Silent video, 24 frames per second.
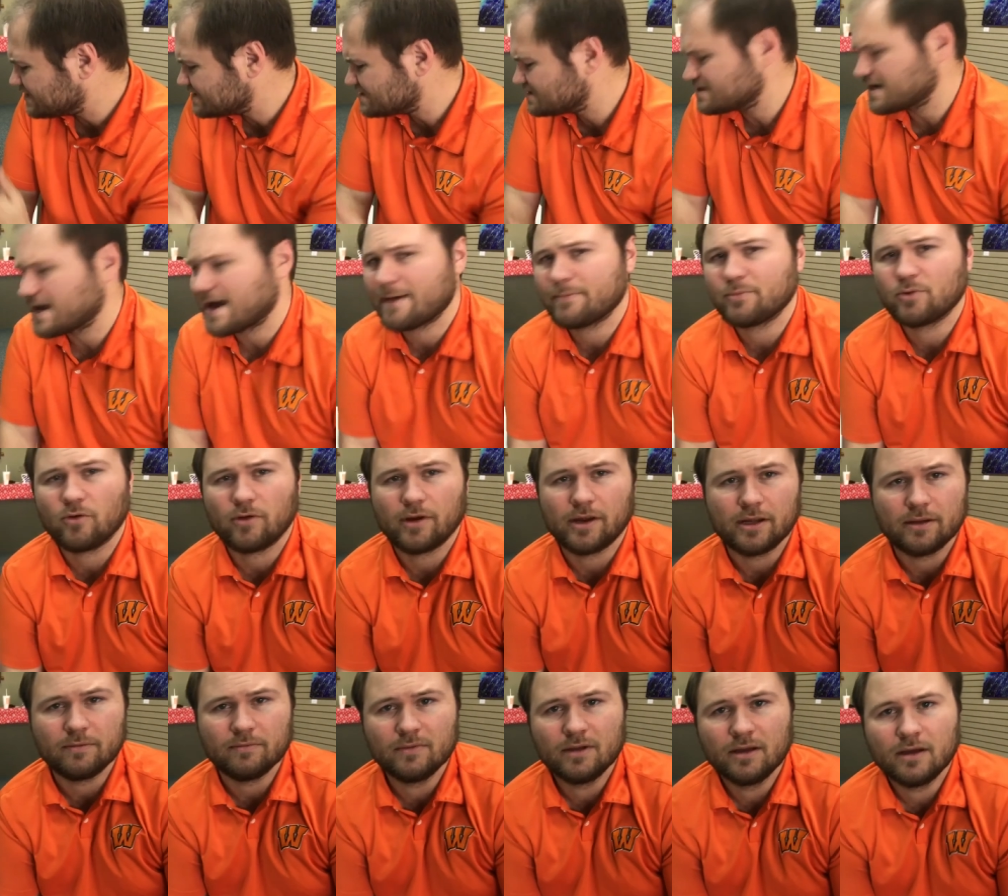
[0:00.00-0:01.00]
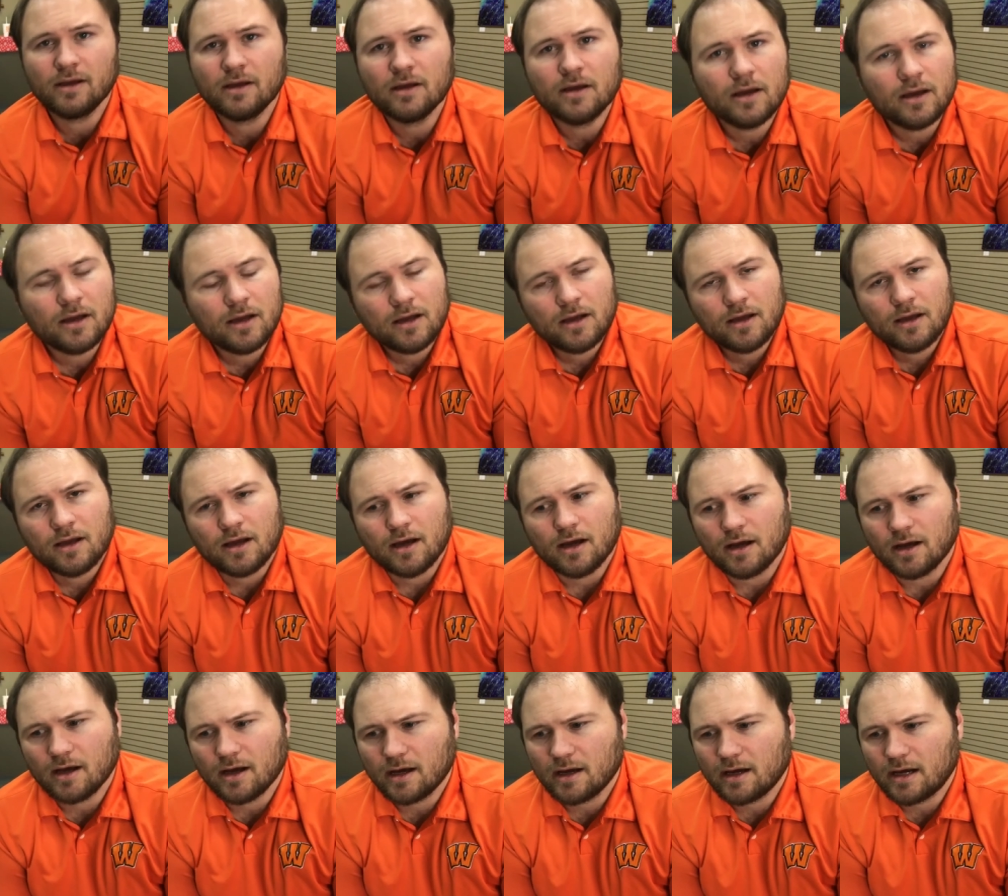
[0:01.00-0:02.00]
then sap green.
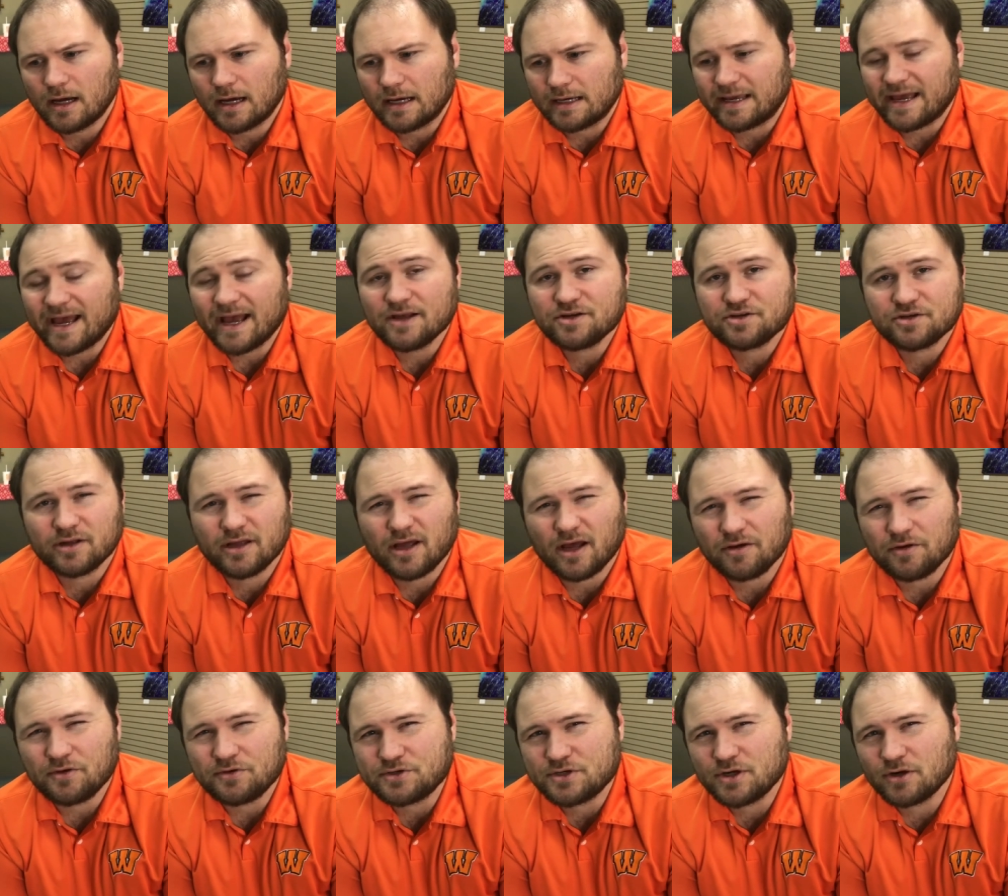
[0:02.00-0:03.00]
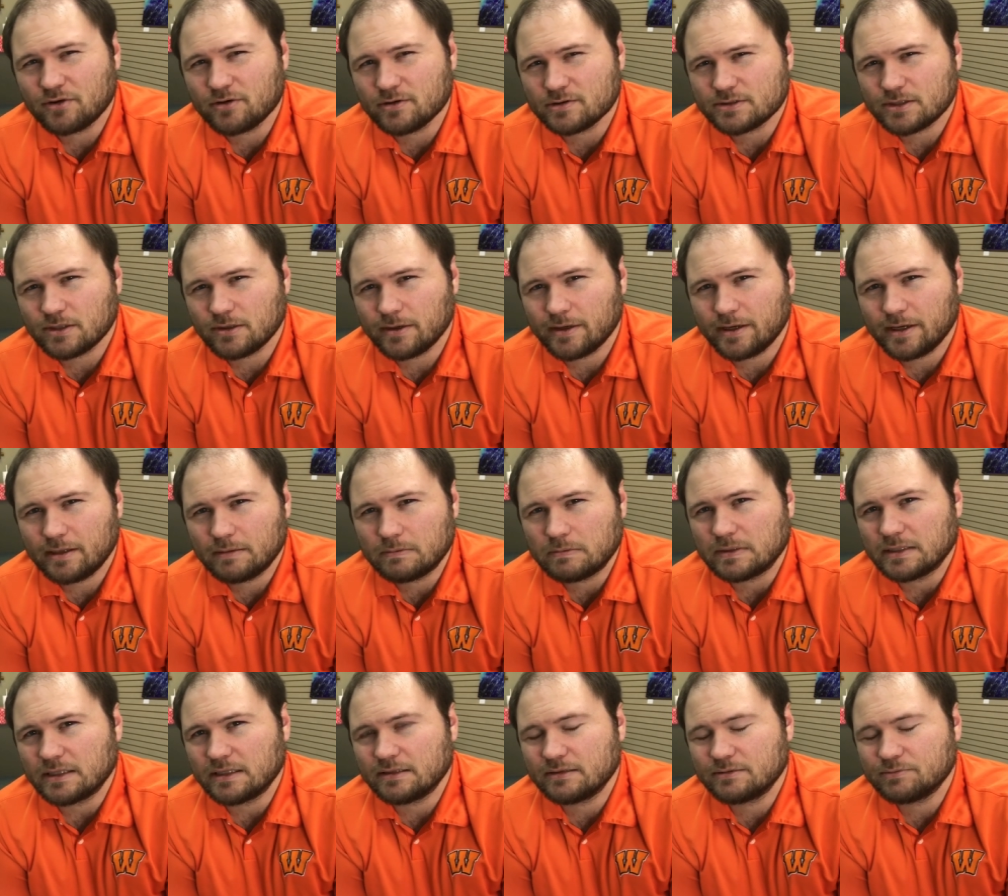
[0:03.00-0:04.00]
Occasionally I'll use Hooker's green,
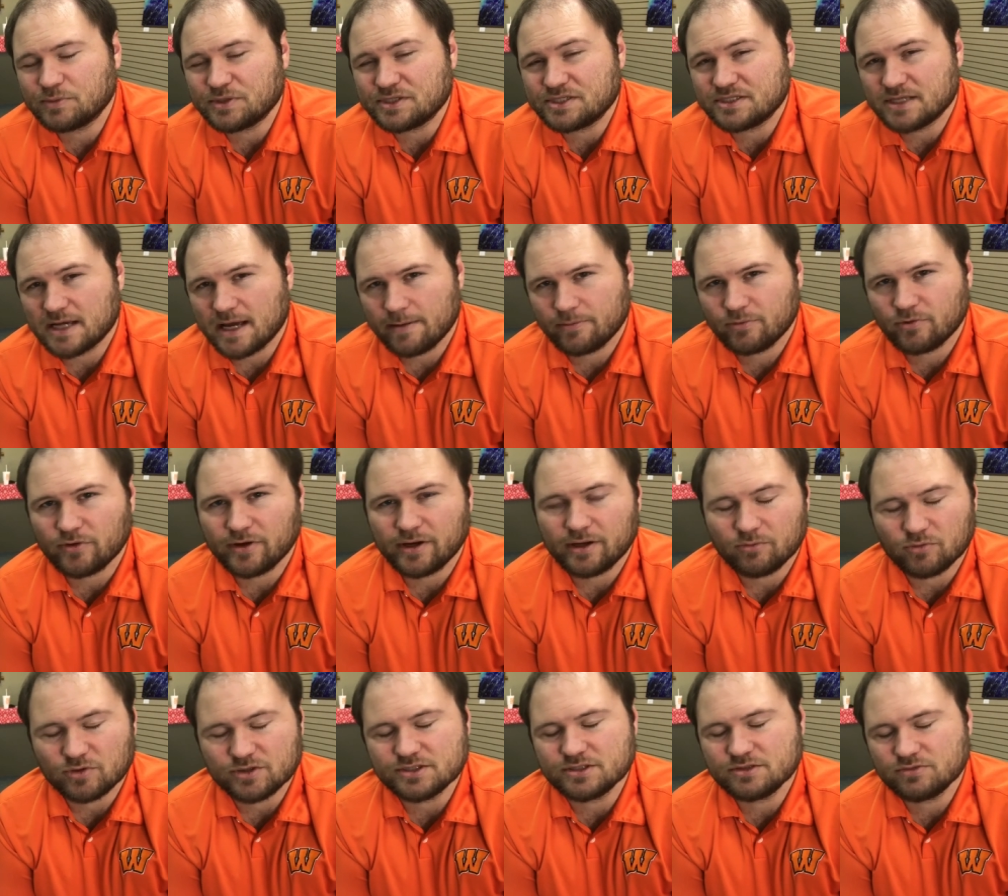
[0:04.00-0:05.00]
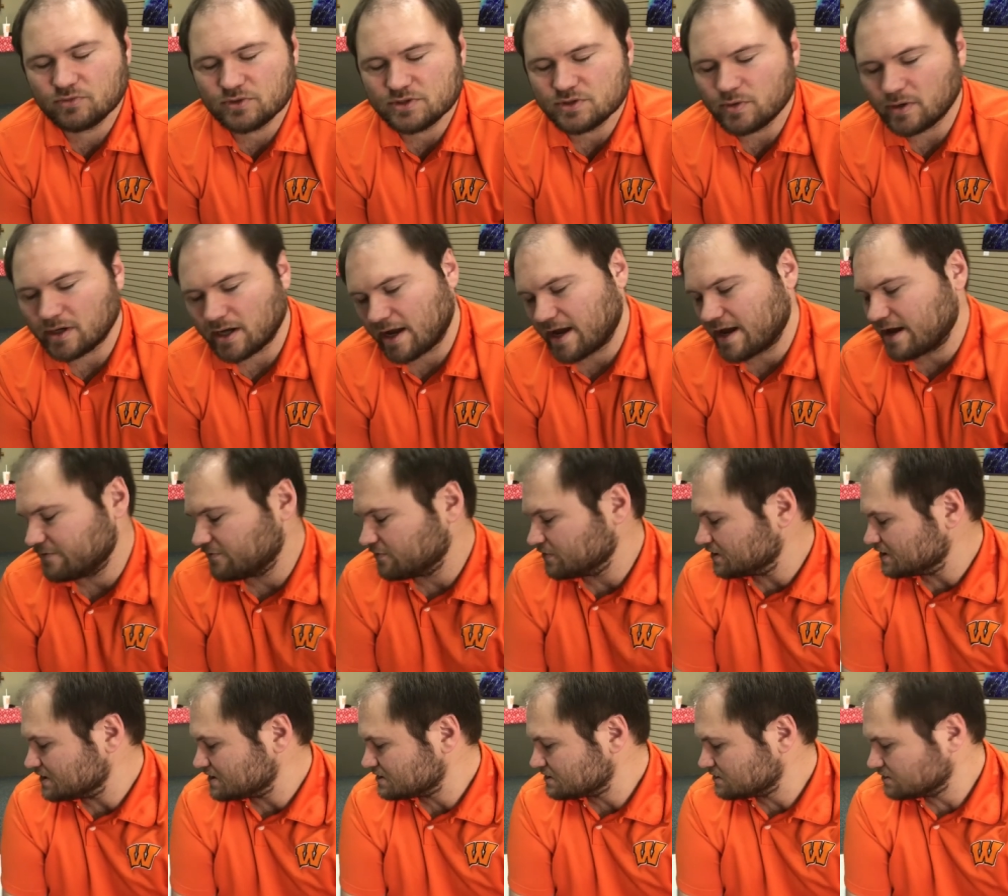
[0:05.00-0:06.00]
but sap green was what I had for
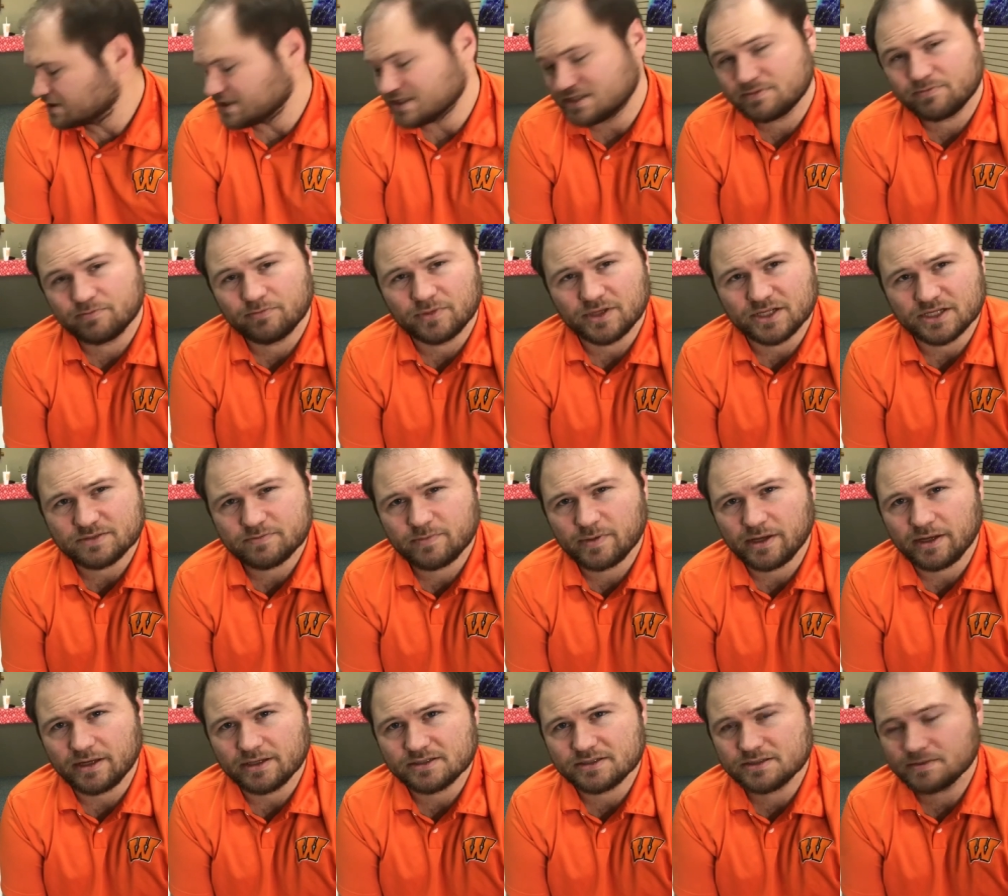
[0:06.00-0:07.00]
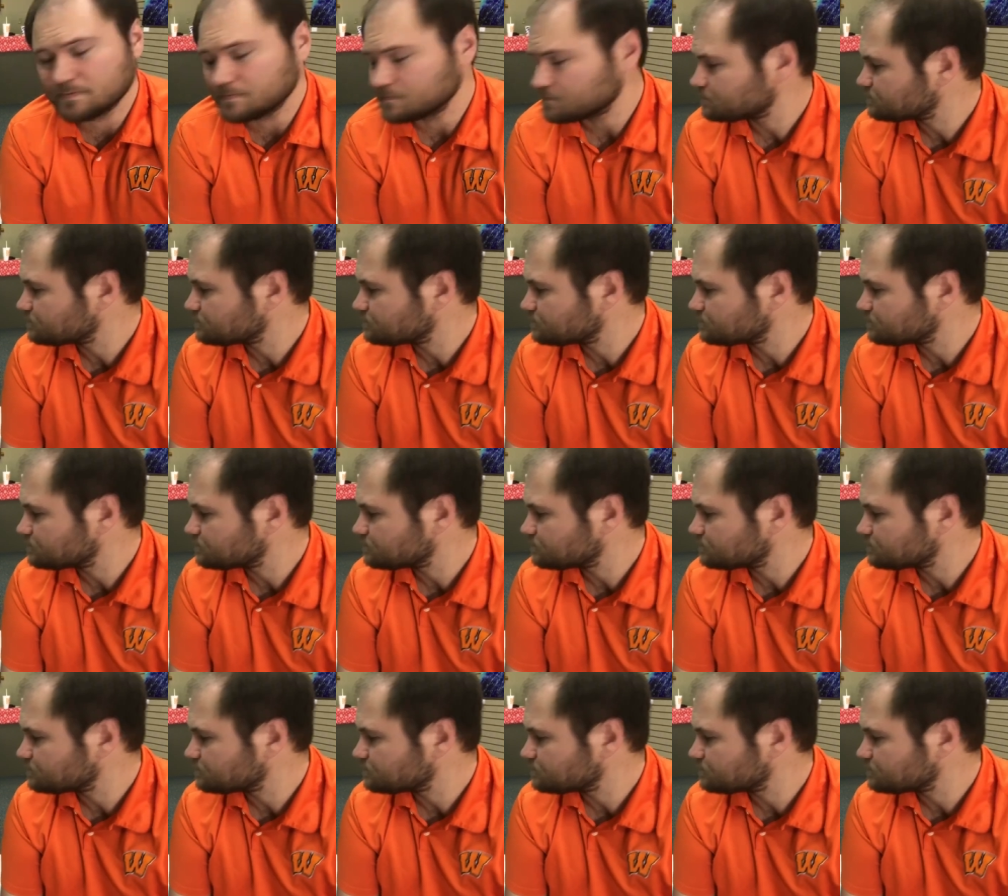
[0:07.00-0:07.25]
this piece.